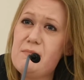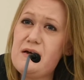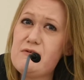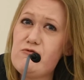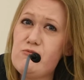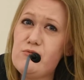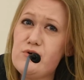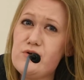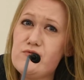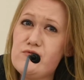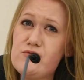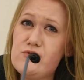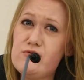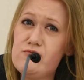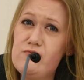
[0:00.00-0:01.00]
be
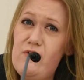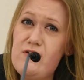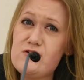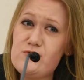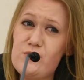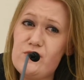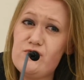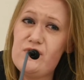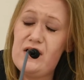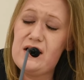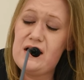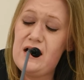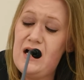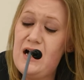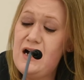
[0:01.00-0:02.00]
removed very swiftly,